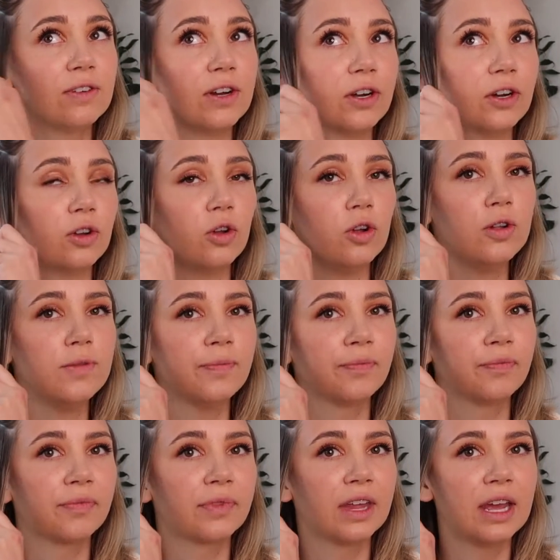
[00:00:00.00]

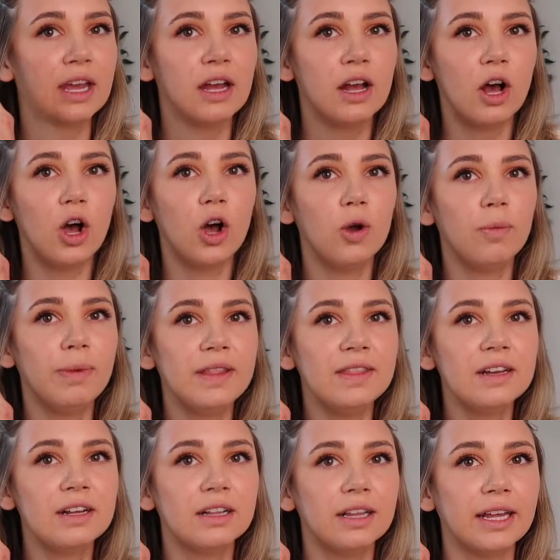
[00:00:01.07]
vertical, open
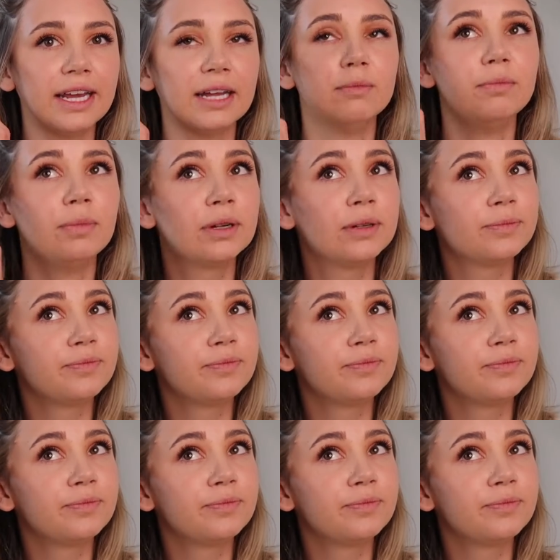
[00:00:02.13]
the clamp,